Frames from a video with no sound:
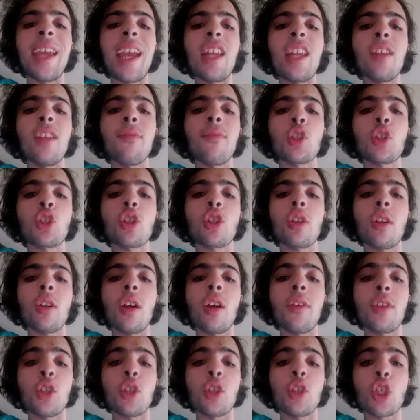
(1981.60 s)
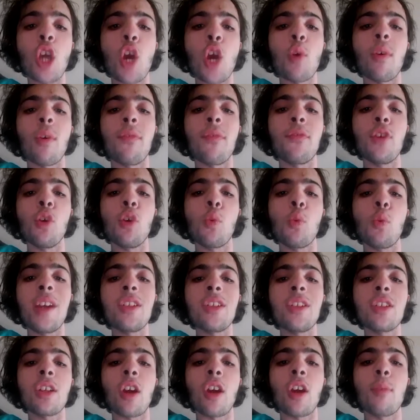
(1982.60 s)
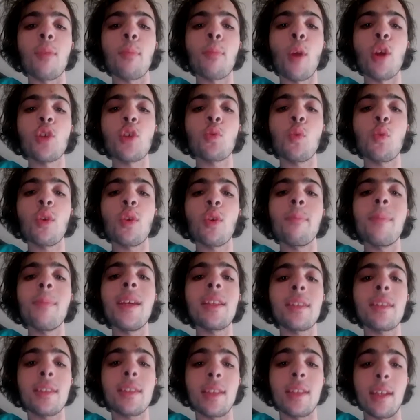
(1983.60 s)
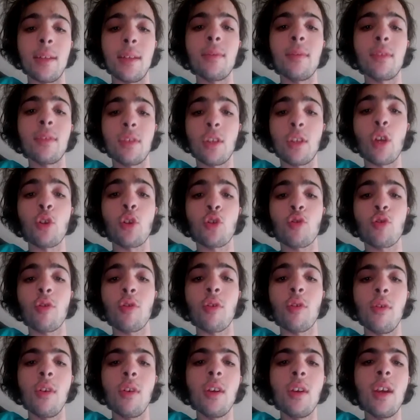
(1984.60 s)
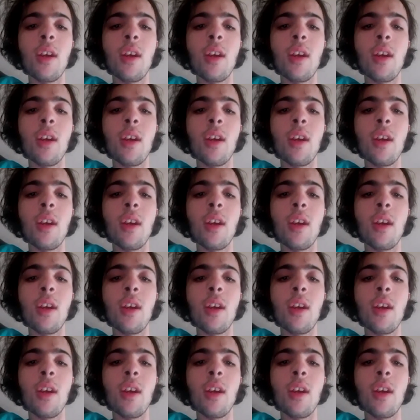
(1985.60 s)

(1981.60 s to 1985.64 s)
end of the show a few weeks ago. Most would have missed it. So true.